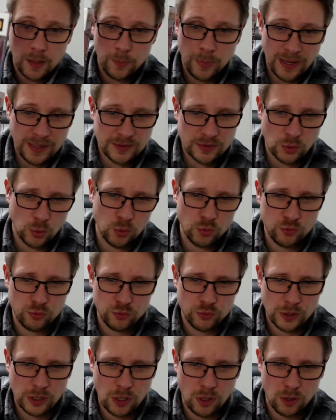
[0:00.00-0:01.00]
I don't
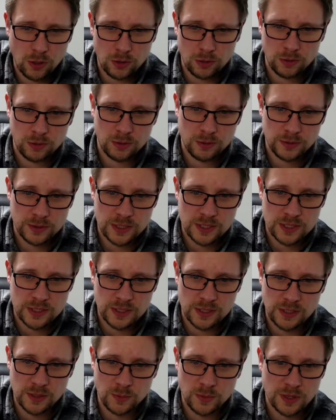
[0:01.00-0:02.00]
recall the
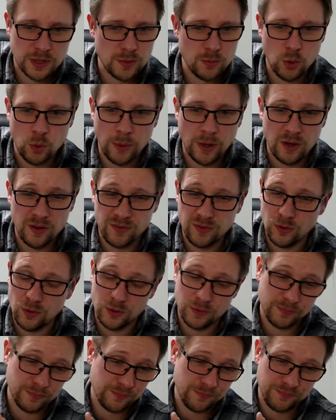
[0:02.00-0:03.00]
scene with the mobile
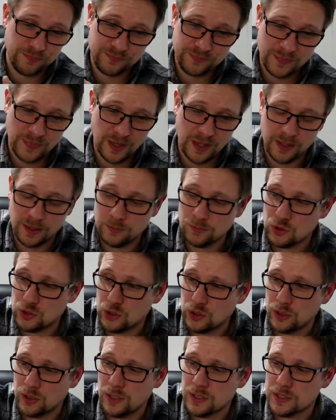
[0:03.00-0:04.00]
phone. And I'm
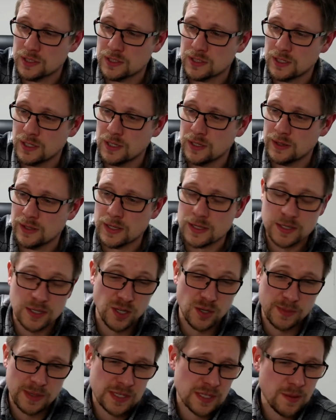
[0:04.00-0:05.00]
sure, as I say, that it's going
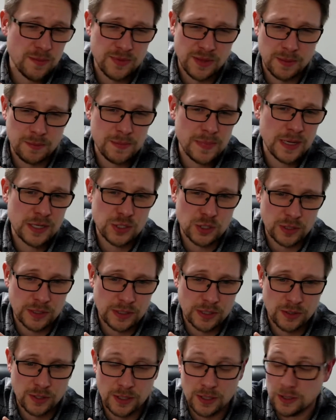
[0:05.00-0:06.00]
to be something majorly
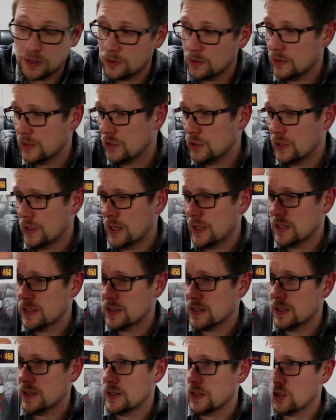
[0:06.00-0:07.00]
critical that you guys
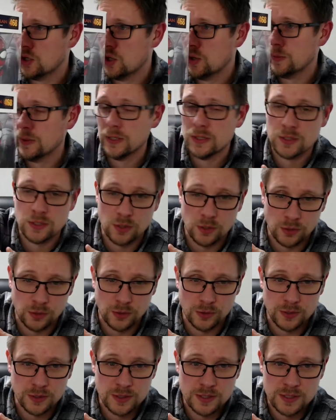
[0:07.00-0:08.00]
in the comments are going
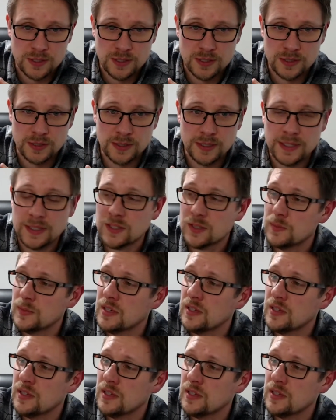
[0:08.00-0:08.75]
to slate me